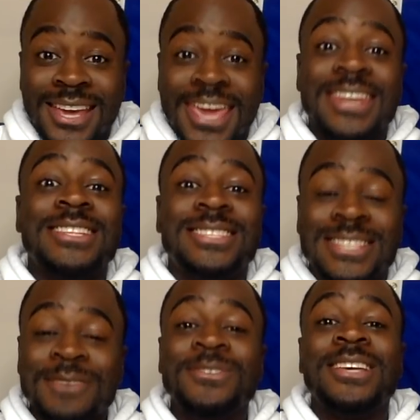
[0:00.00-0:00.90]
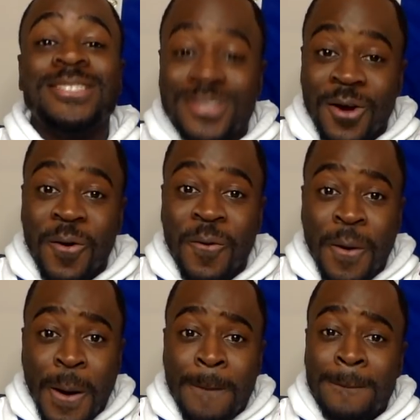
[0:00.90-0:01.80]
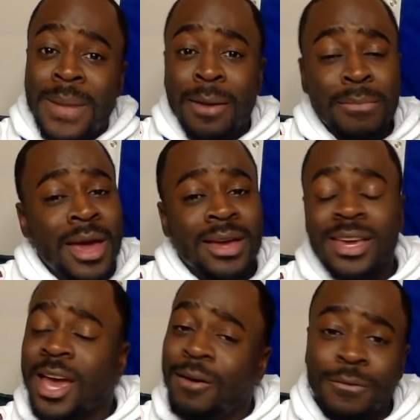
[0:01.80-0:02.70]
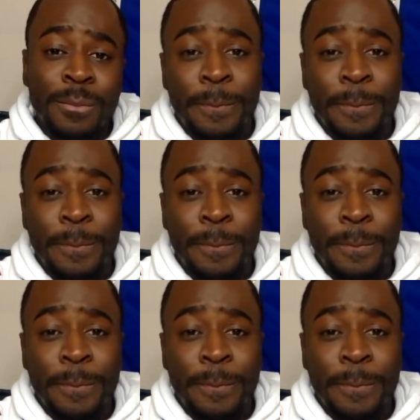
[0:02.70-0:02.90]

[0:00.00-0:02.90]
And it seems as though my man Kelvin